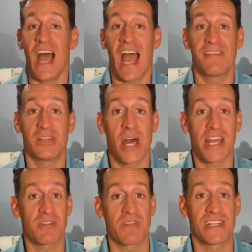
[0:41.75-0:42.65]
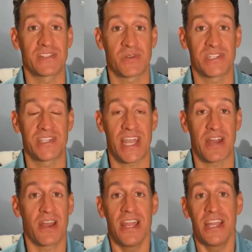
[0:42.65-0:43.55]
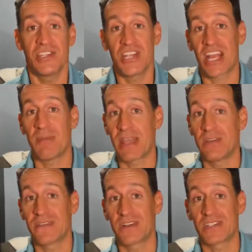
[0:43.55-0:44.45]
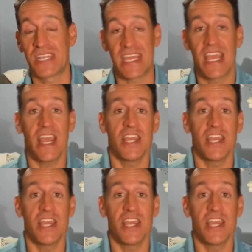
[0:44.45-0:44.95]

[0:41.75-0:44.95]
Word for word: I have a lot of great resources there. Check out my university.